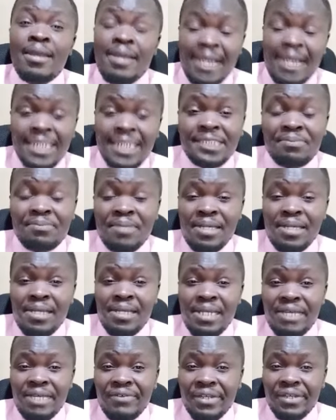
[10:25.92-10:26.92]
Let
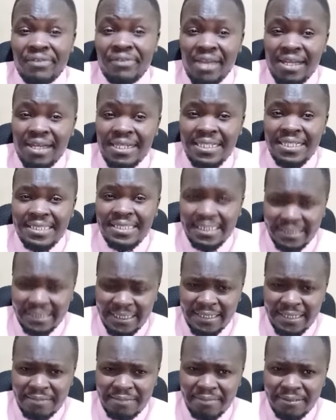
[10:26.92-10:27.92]
me leave it there, ladies and
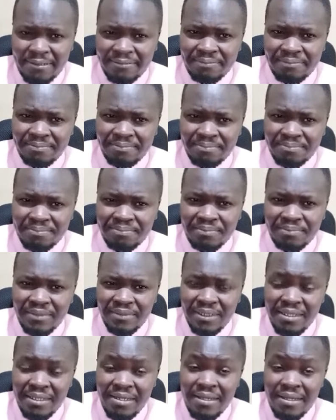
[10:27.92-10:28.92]
gentlemen.
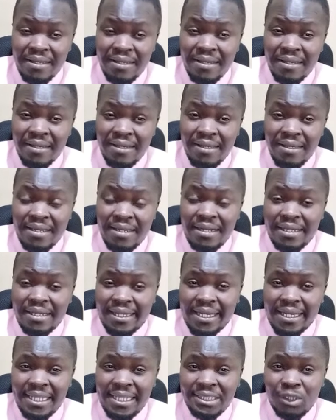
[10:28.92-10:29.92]

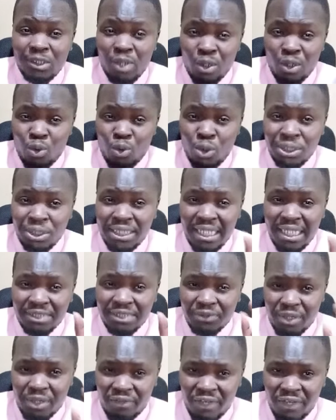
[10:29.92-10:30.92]
In case you are watching
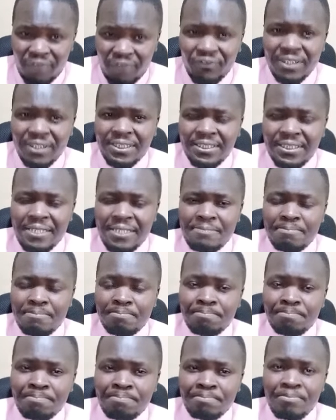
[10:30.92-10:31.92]
us for the very first
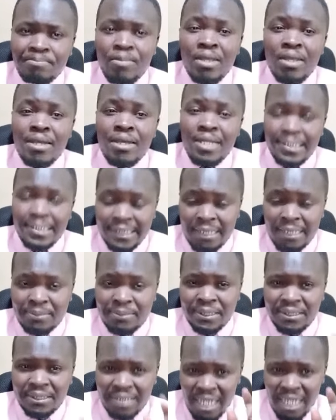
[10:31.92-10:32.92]
time,
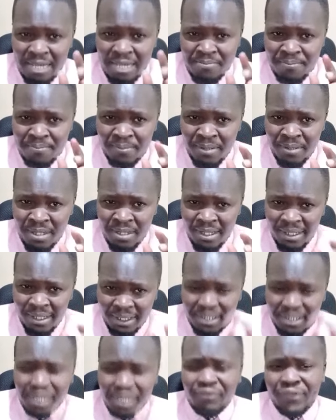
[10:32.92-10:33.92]
subscribe,
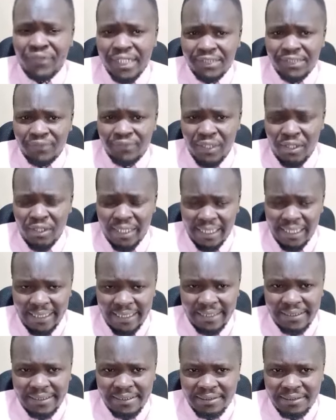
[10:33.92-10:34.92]
give this video a
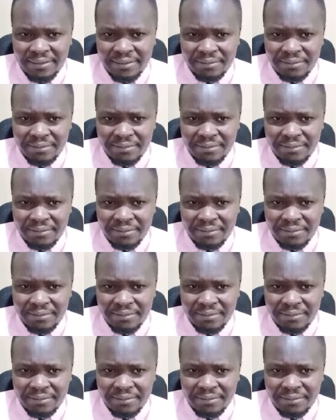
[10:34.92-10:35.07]
like.